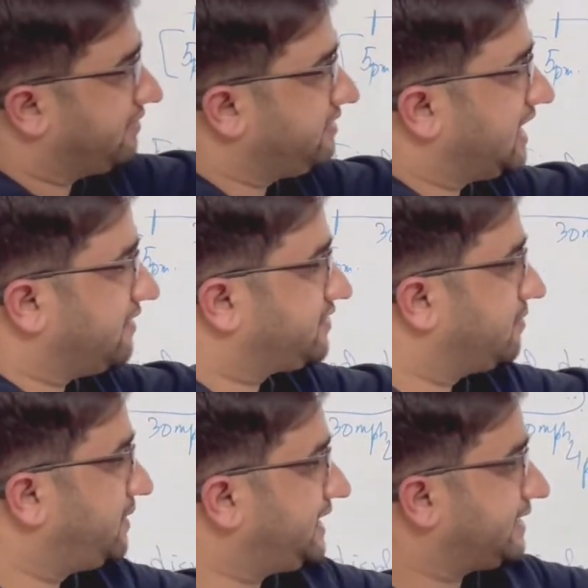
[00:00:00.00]
we have
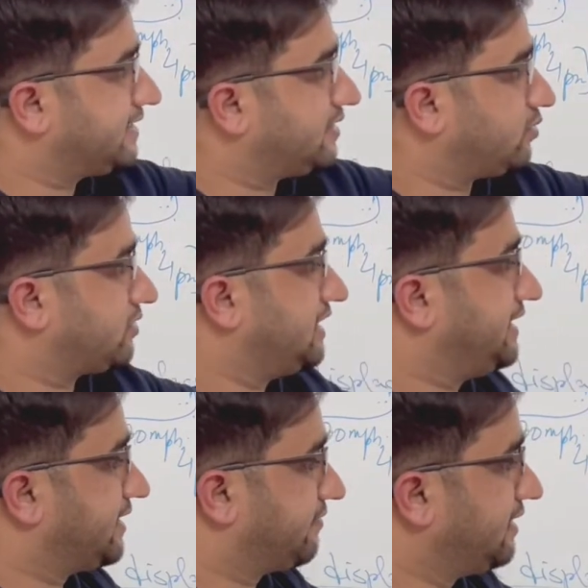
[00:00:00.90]
splitted the total
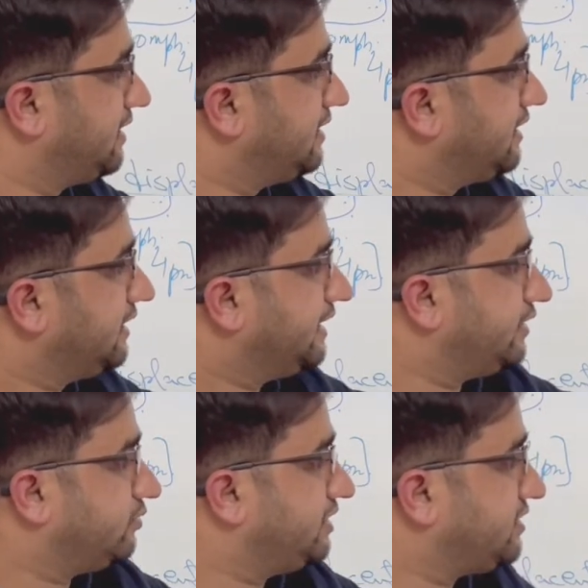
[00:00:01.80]
interval
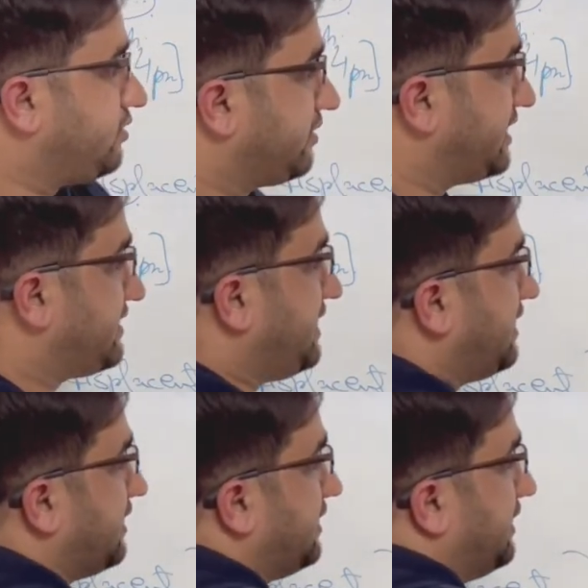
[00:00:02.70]
into these. You can
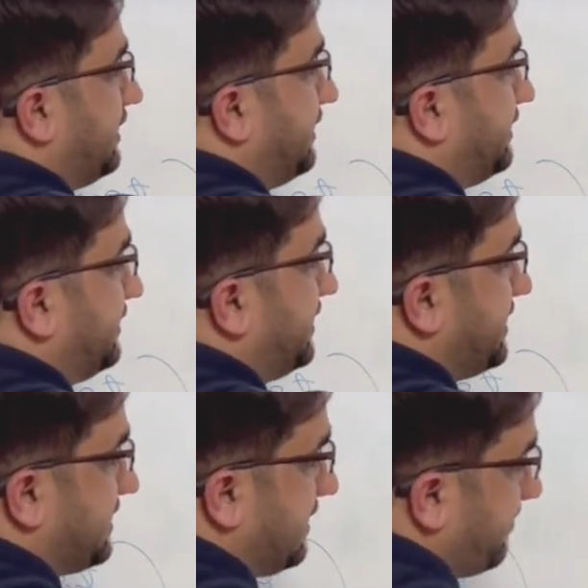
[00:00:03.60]
see
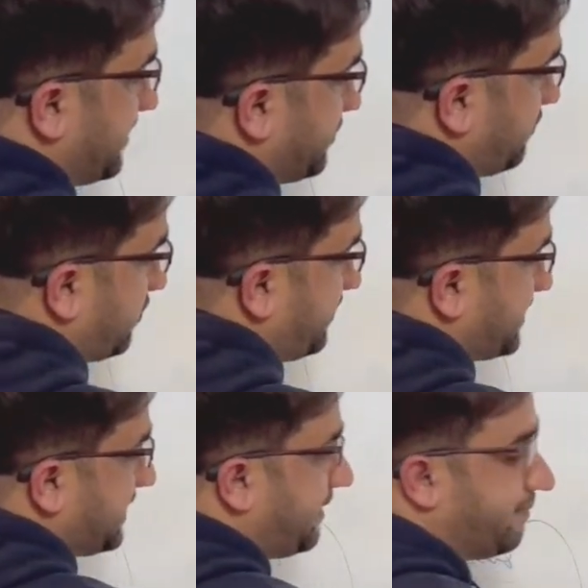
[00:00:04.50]
these limits should be
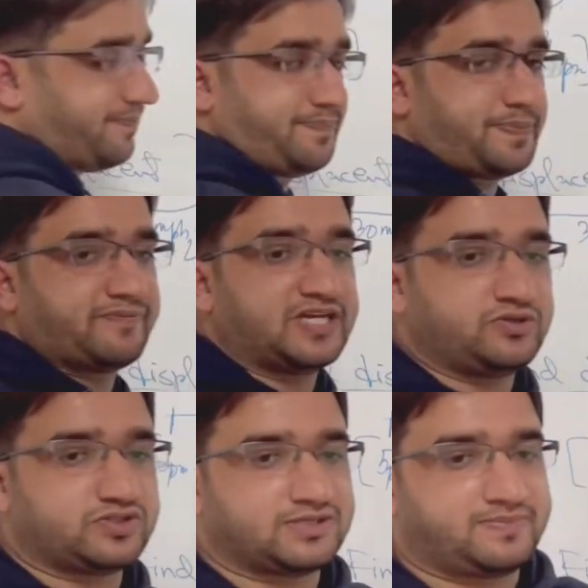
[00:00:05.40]
same when you
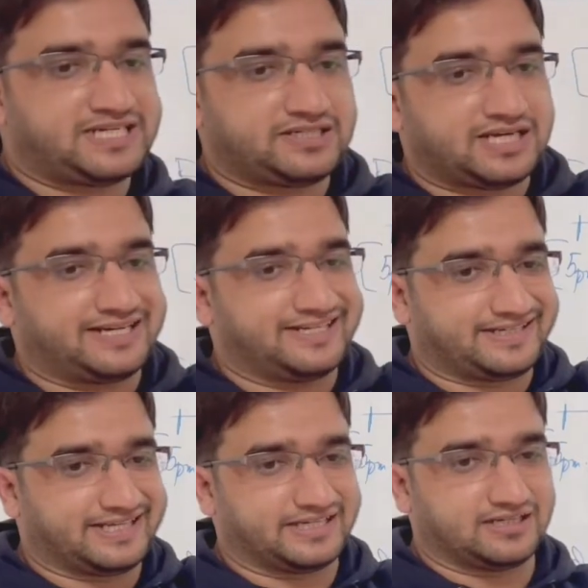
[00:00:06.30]
split an
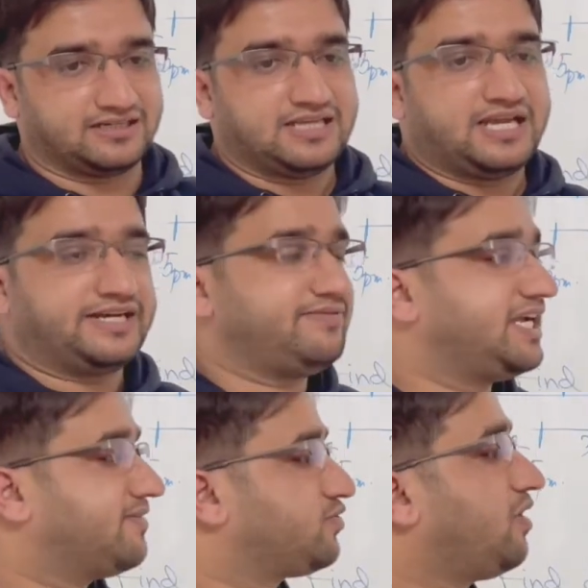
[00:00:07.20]
integral, and we
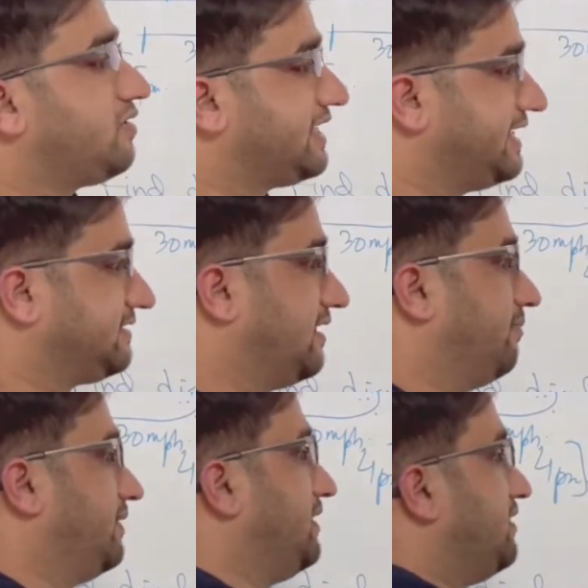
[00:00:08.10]
have solved an example